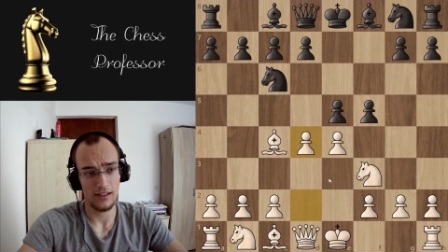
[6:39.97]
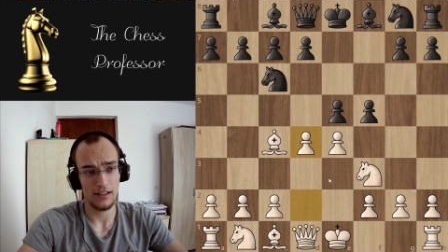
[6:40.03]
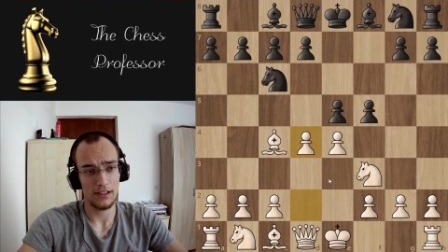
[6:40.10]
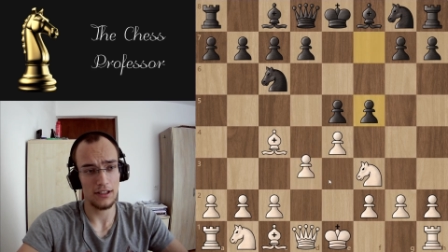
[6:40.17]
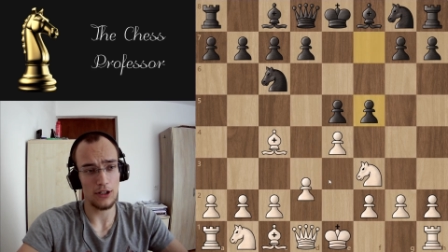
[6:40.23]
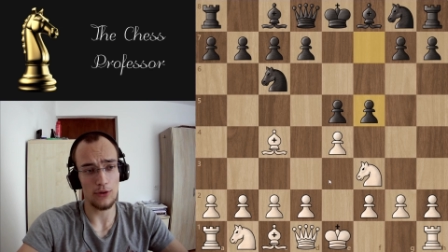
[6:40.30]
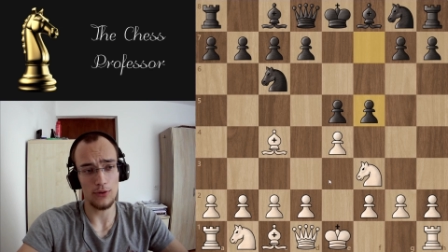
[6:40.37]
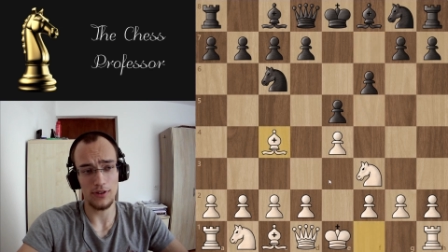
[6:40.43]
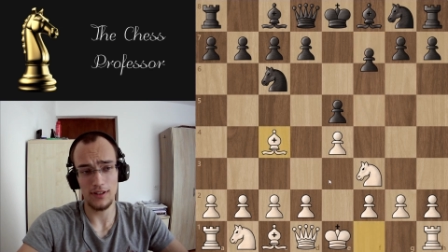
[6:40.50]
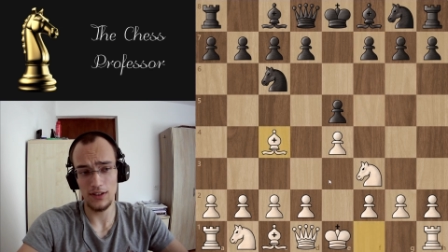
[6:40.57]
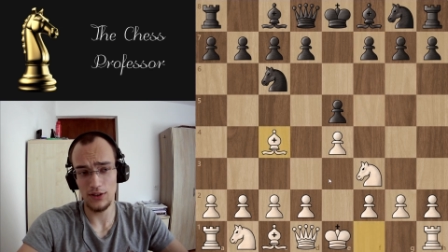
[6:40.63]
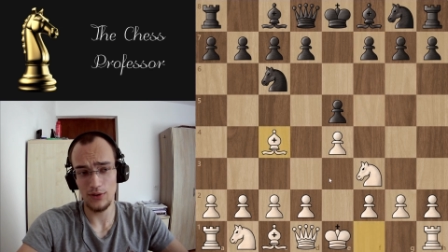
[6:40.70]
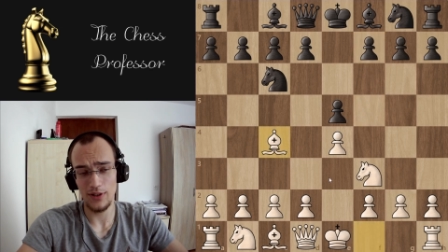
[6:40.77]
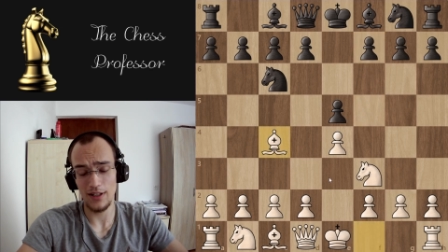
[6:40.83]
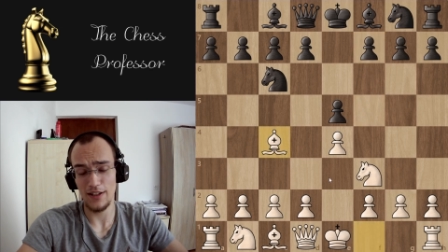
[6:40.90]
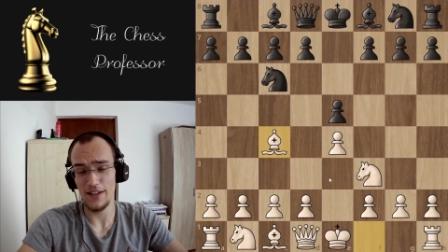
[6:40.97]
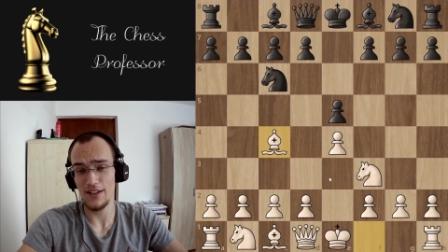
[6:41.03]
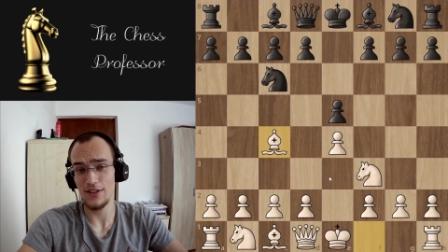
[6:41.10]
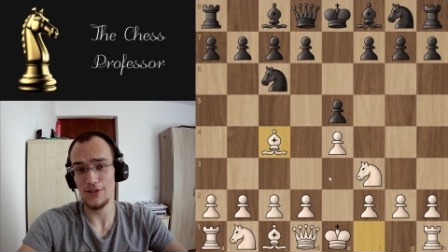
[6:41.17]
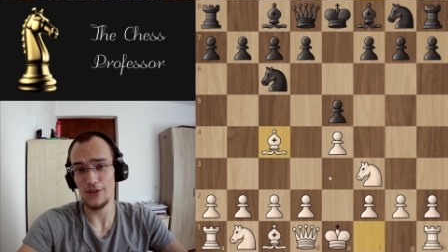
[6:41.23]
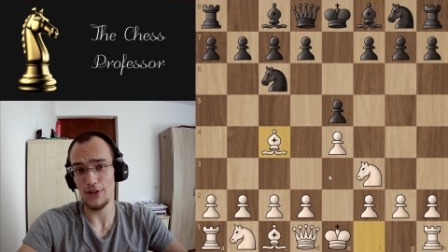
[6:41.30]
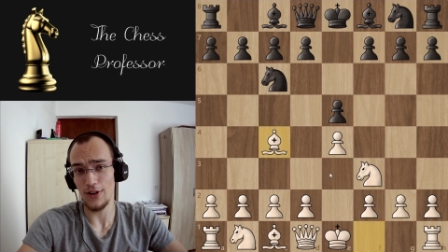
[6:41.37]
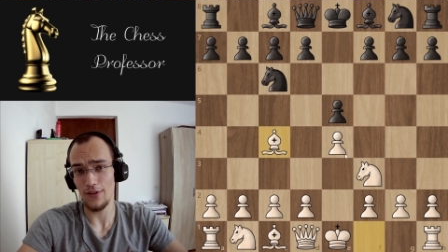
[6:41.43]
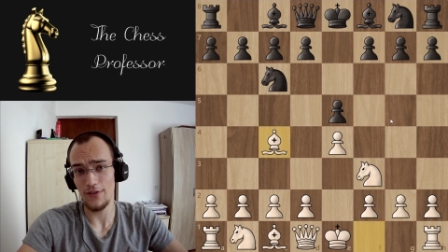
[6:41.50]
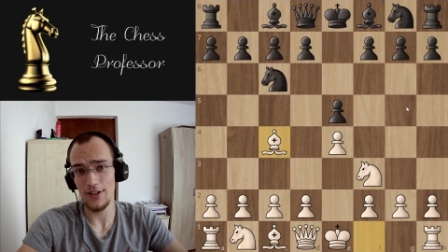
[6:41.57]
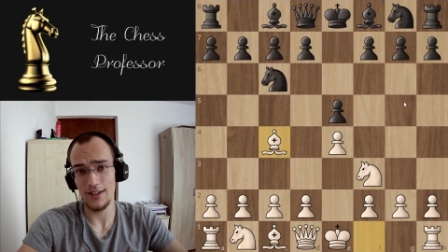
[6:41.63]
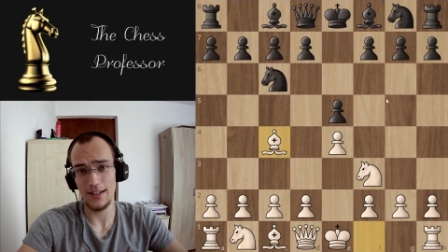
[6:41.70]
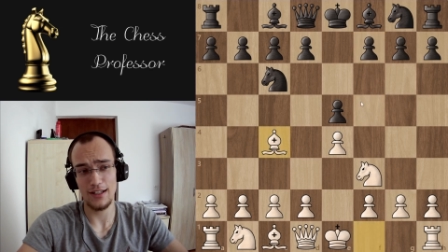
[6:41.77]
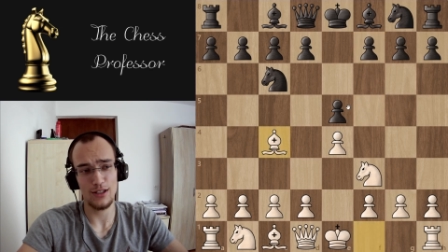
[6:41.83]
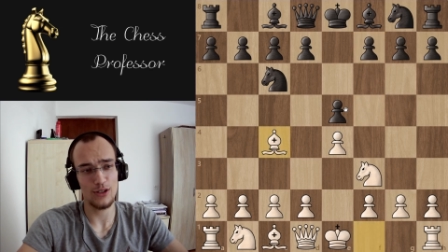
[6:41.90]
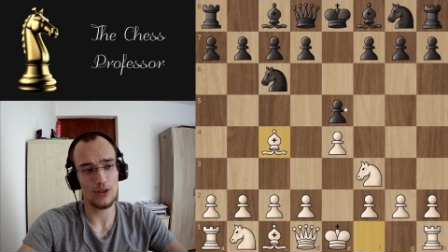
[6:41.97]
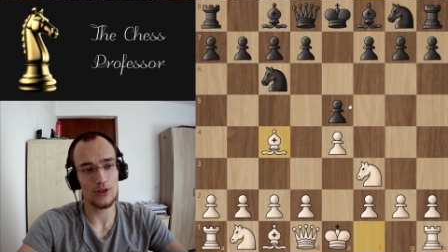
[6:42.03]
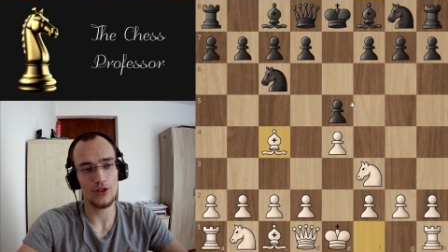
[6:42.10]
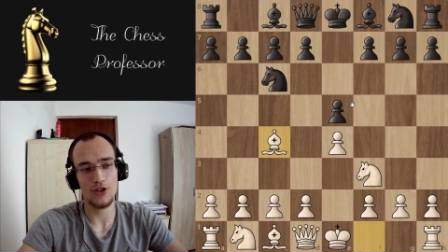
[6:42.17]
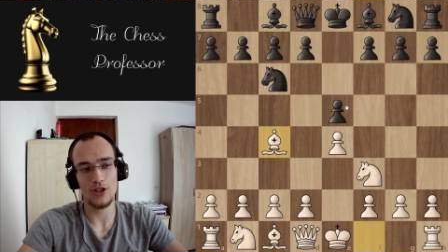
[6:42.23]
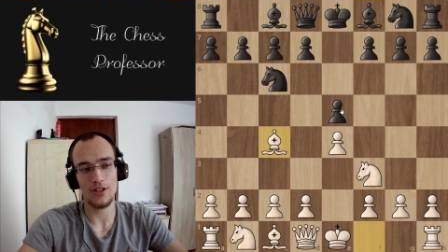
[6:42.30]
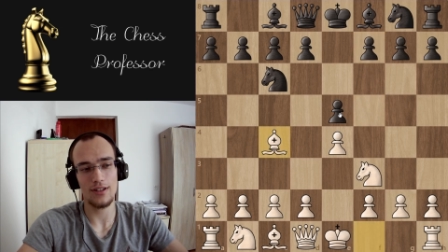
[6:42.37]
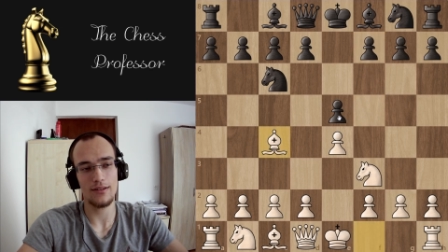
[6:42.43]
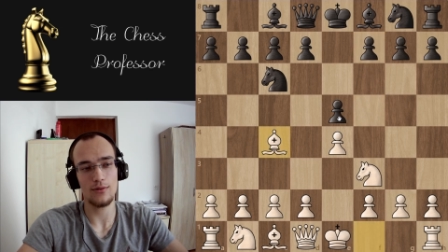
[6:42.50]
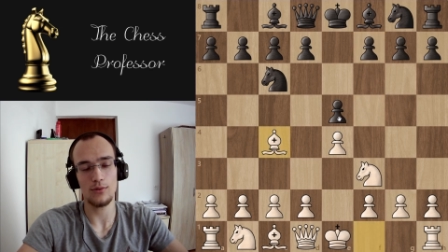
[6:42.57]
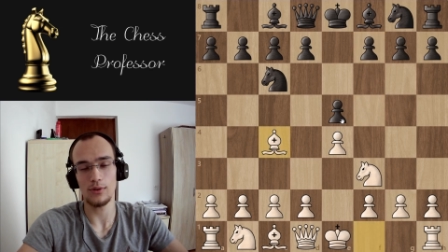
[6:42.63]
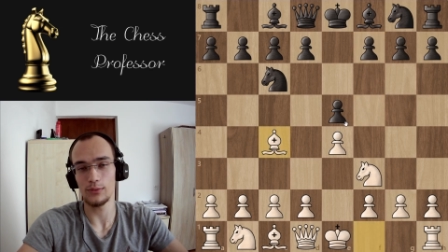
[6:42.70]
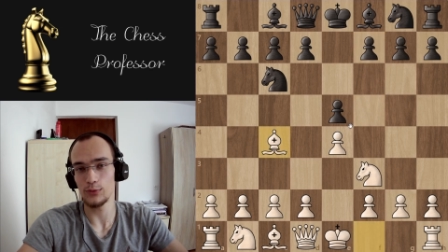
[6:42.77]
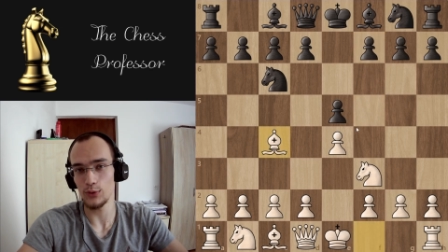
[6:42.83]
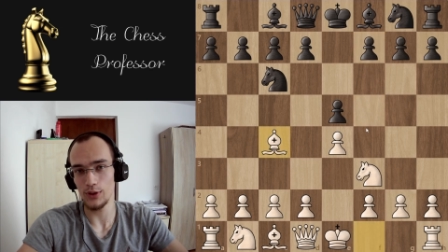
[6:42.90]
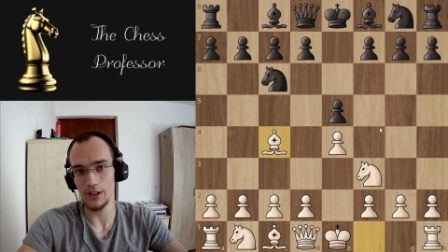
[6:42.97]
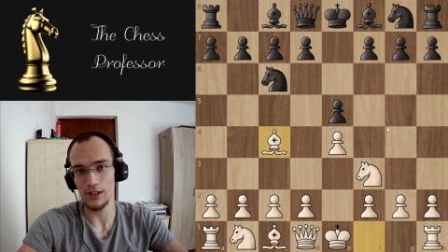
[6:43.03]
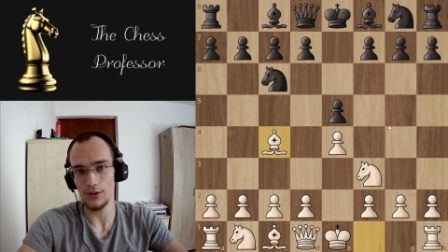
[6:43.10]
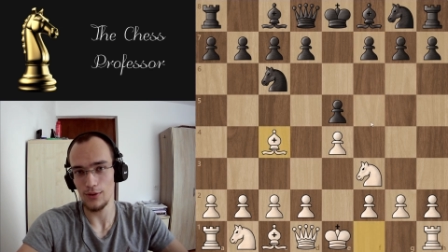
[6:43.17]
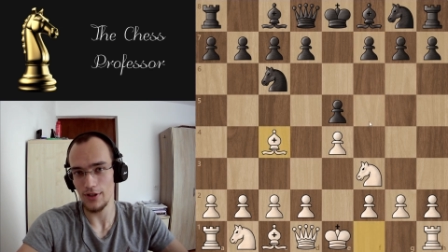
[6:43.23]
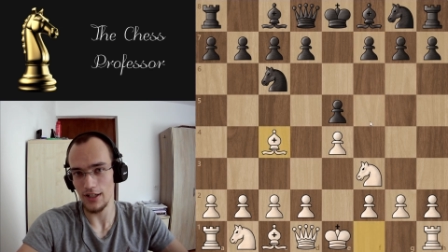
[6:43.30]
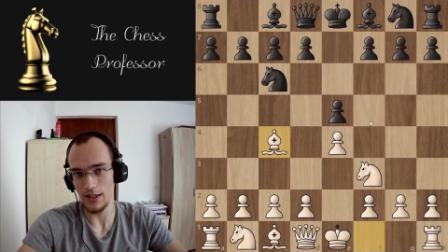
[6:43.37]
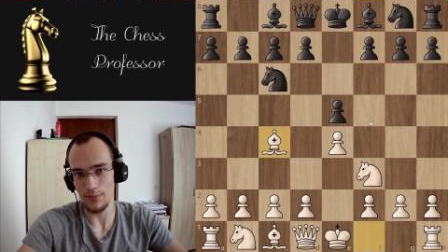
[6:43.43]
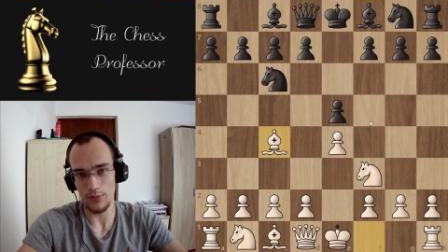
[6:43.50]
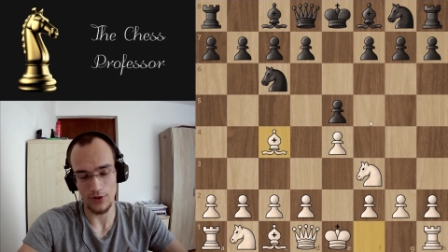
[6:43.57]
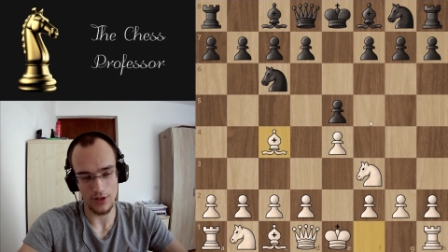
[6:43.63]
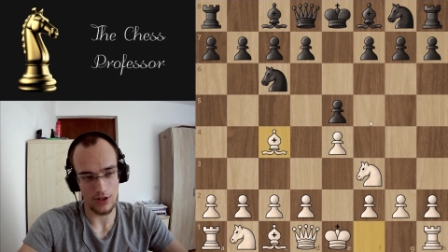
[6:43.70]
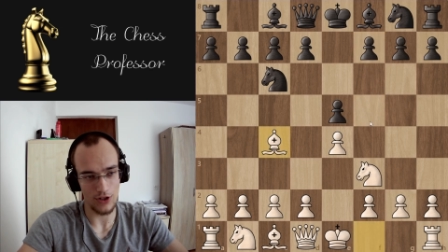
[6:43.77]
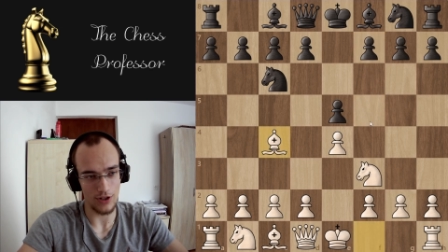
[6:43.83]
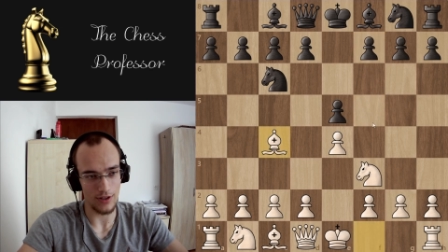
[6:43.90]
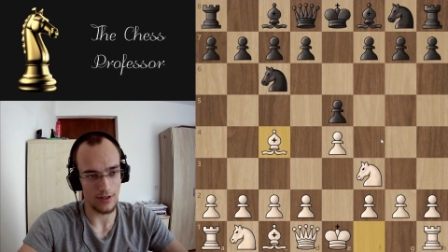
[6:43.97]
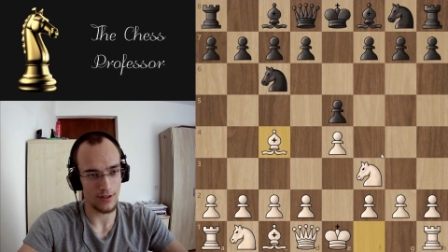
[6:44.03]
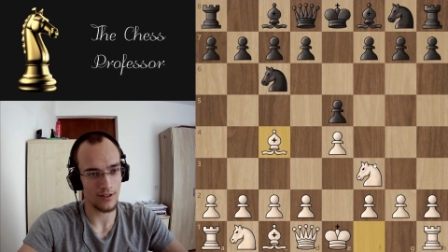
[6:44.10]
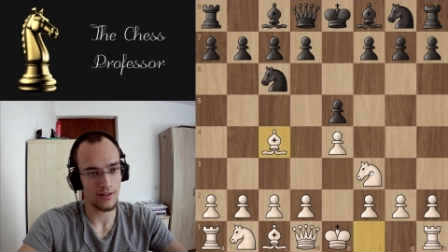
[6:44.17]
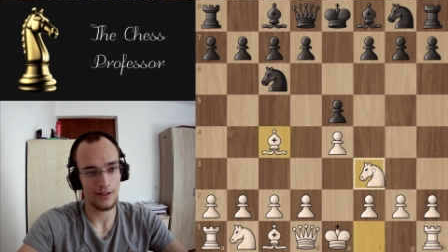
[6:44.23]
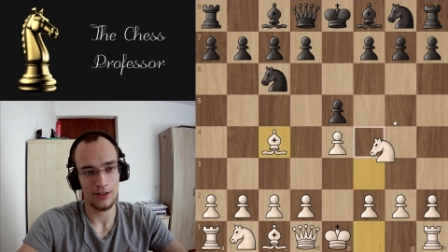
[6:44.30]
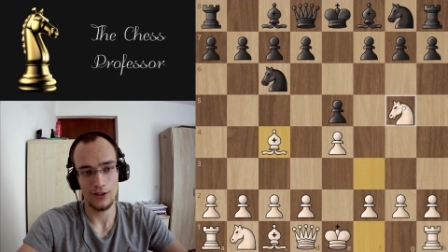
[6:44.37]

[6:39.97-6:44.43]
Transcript: Now, theory is obviously not just to avoid losing positions.